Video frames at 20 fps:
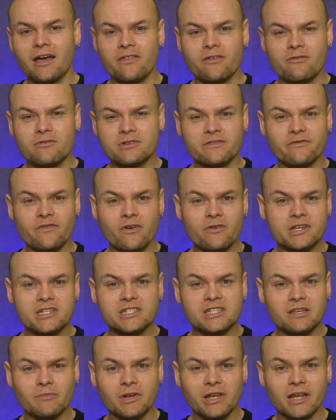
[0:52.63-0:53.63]
There is a very
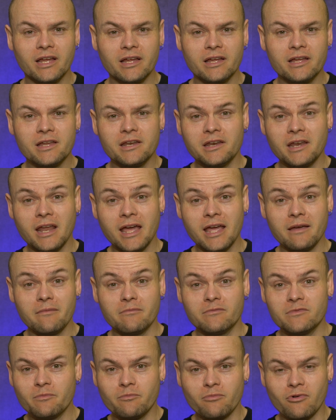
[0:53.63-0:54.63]
similar
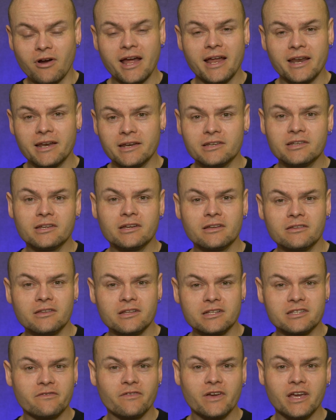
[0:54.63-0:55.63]
named brand
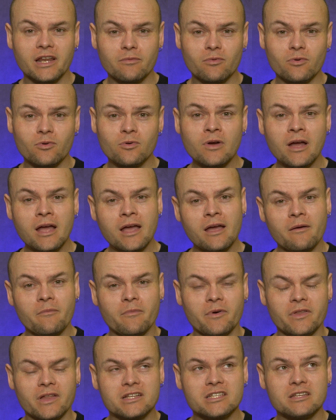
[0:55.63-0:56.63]
that's available,
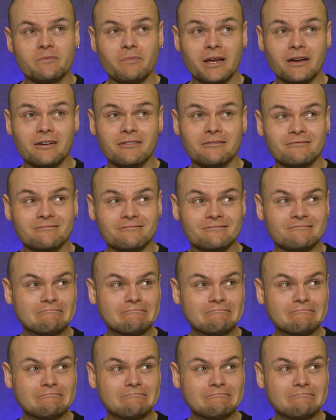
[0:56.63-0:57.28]
but that's about,